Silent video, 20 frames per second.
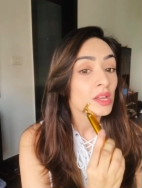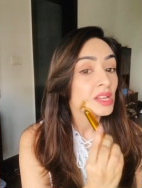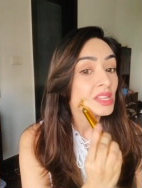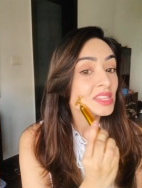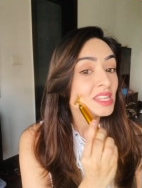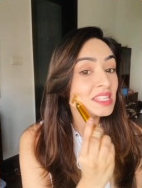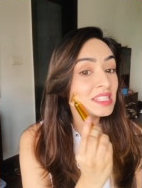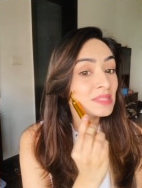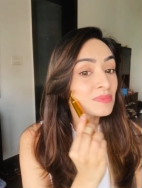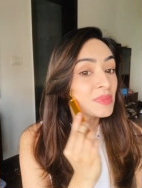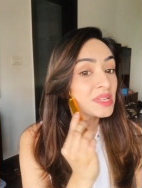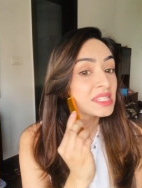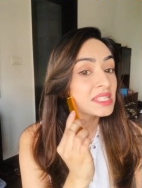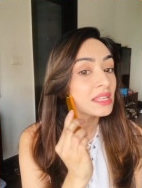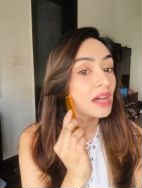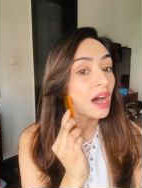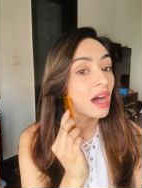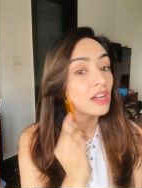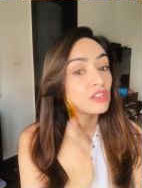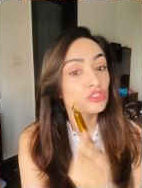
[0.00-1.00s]
This
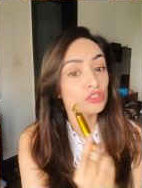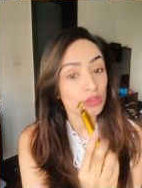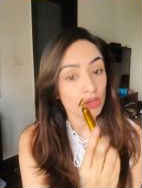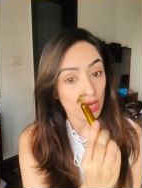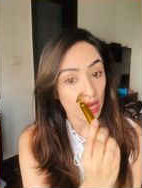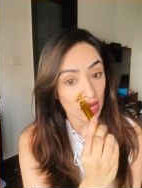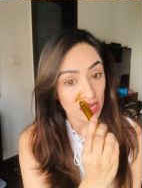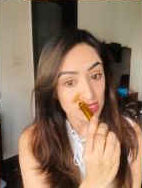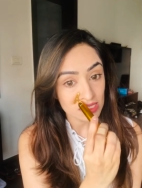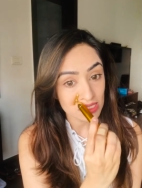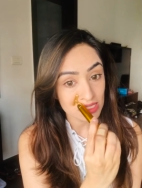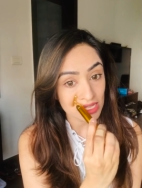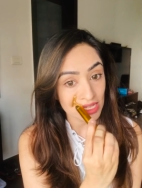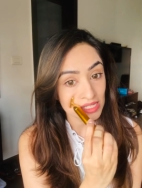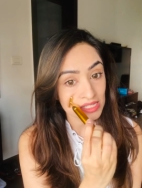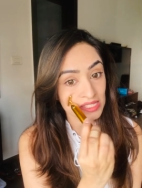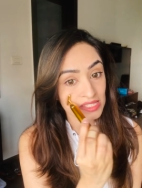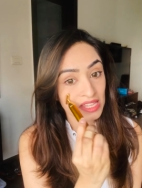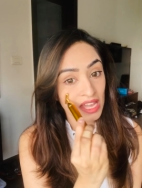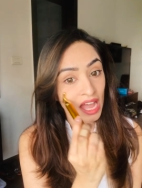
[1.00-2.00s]
massager has
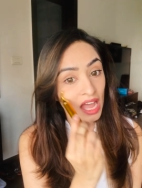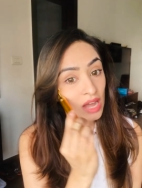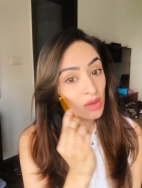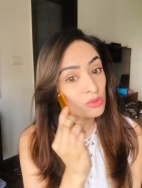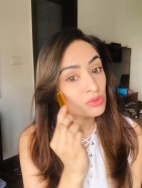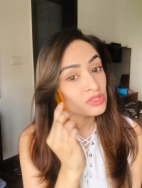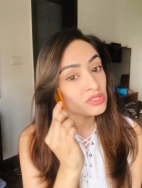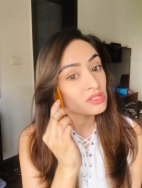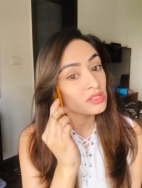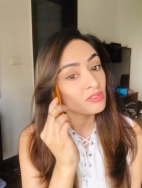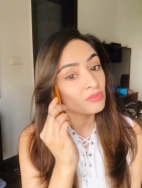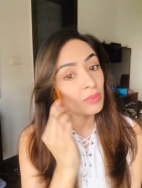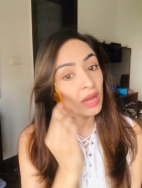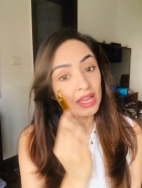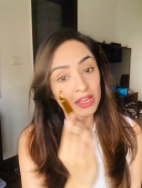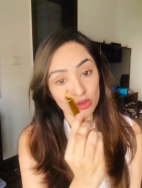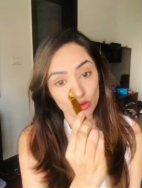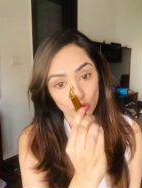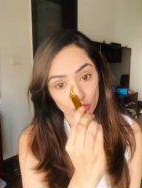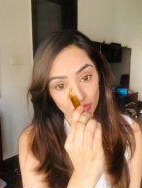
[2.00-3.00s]
6000
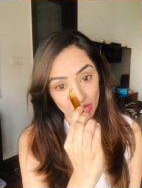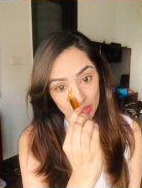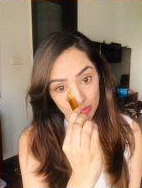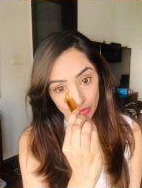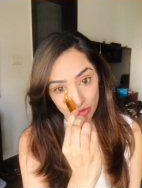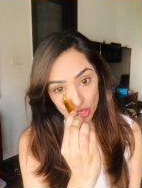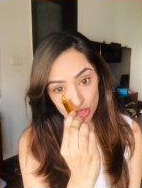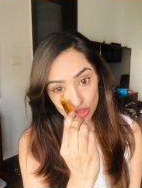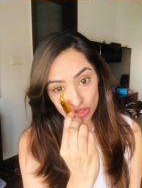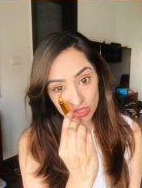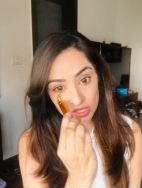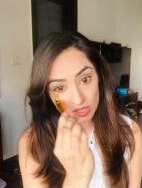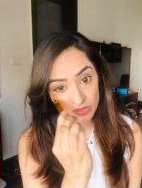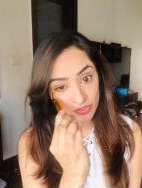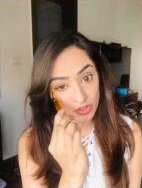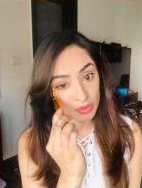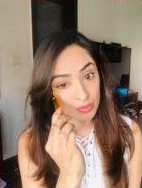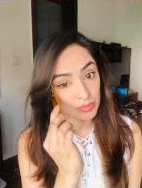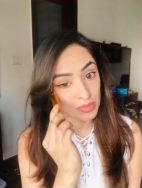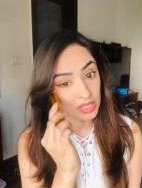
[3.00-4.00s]
micro vibrations
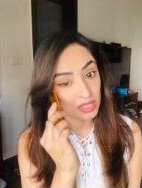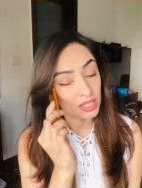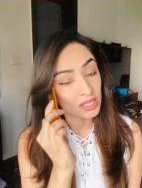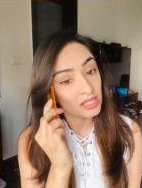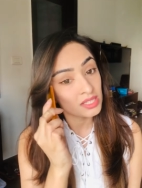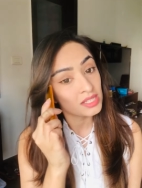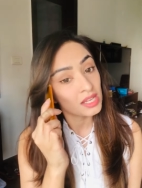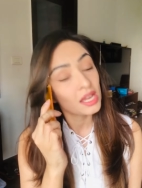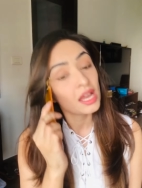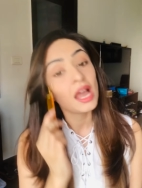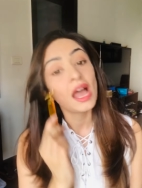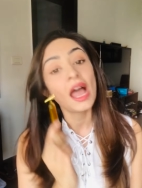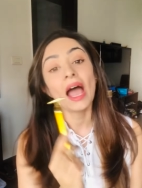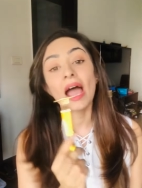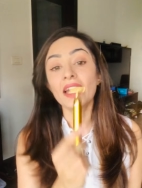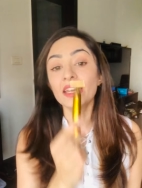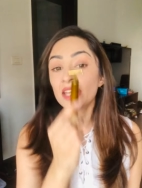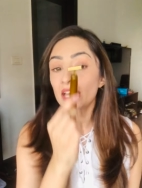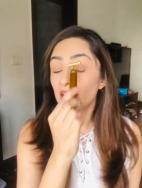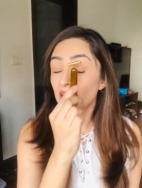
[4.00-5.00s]
per minute
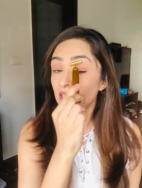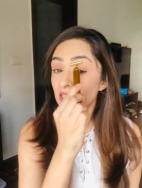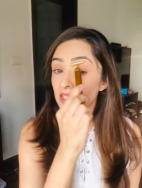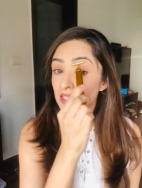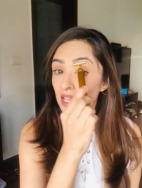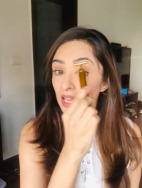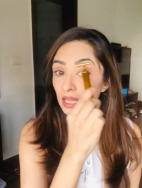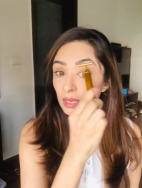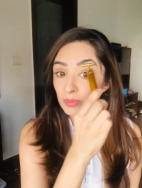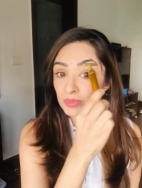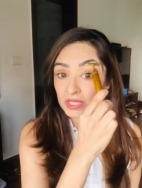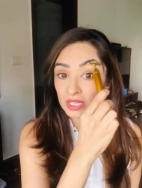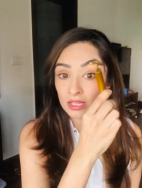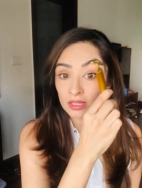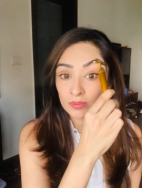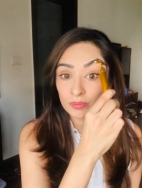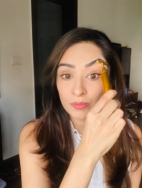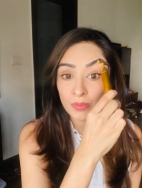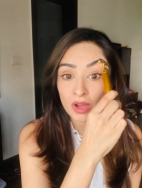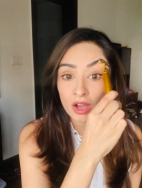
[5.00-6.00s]
and hence helps
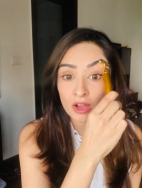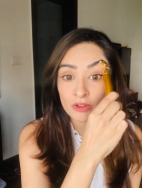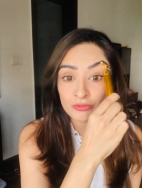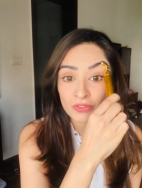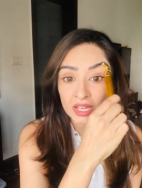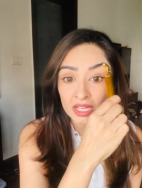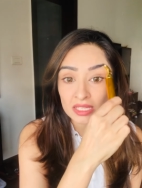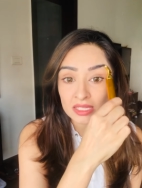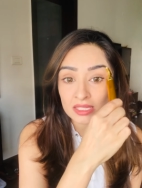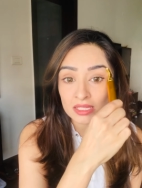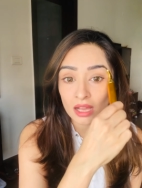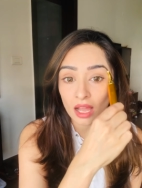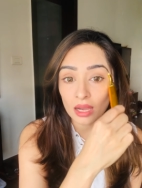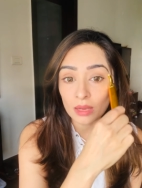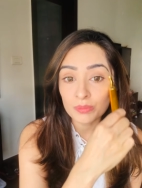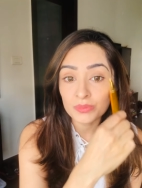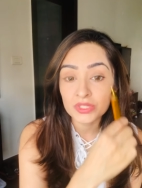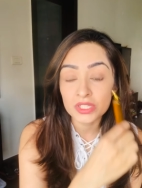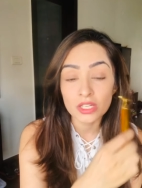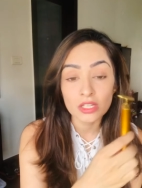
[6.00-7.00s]
in perfect
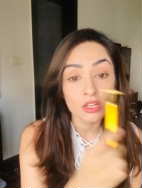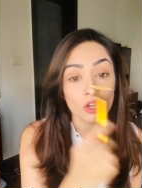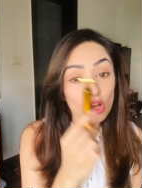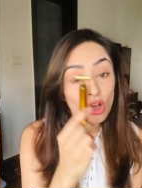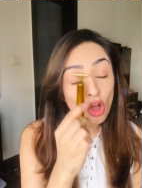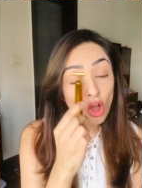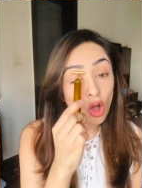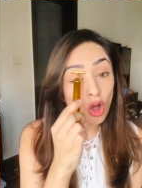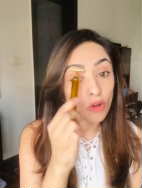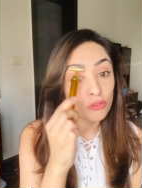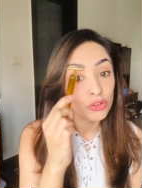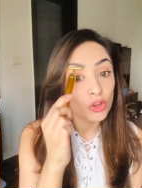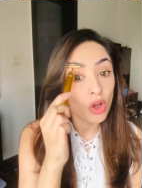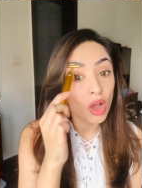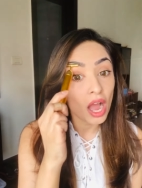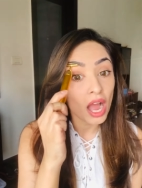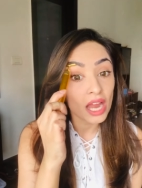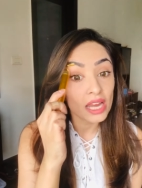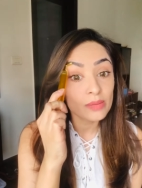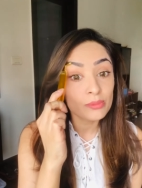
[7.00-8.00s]
sculpting of your
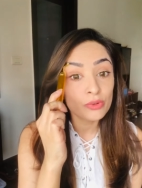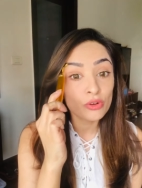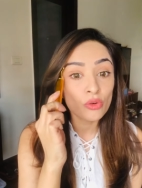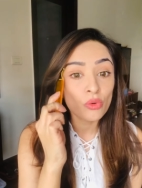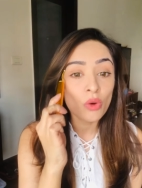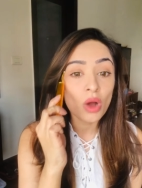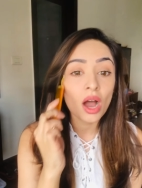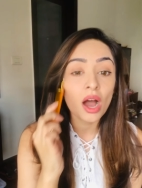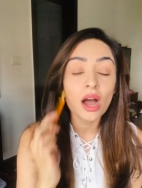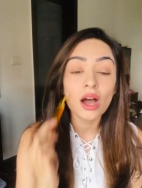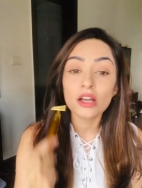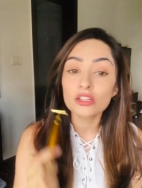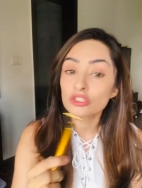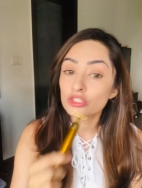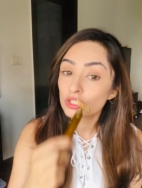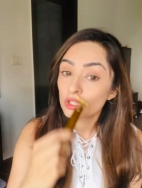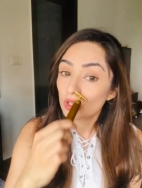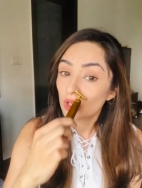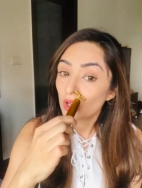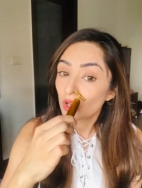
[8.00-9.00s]
eyebrow arch,
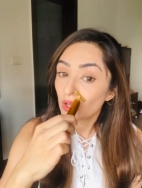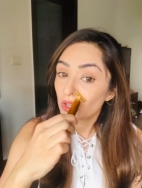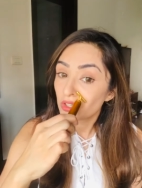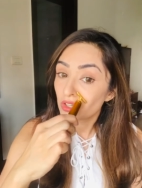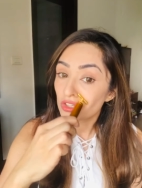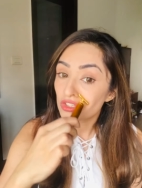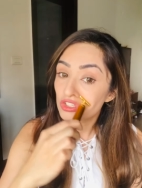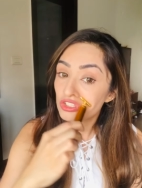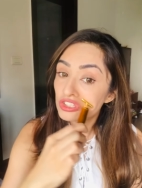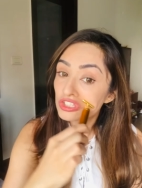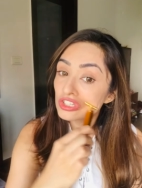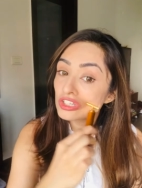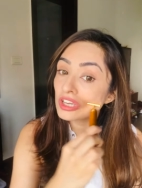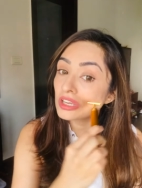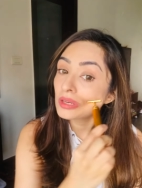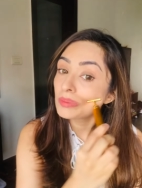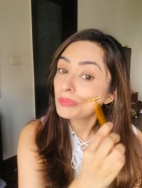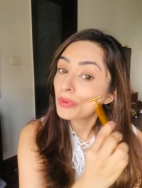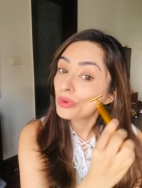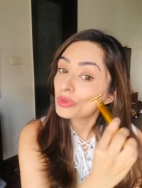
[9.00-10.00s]
your
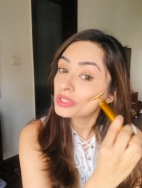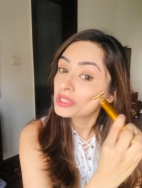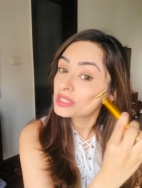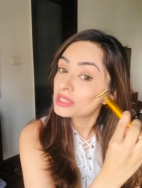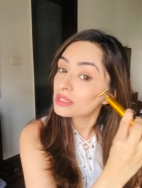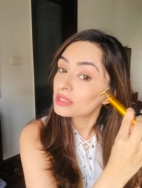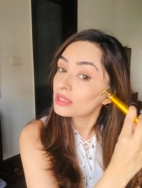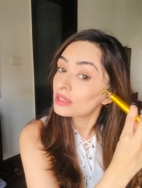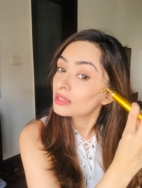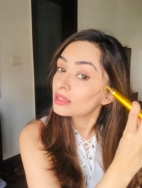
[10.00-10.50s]
cheekbones.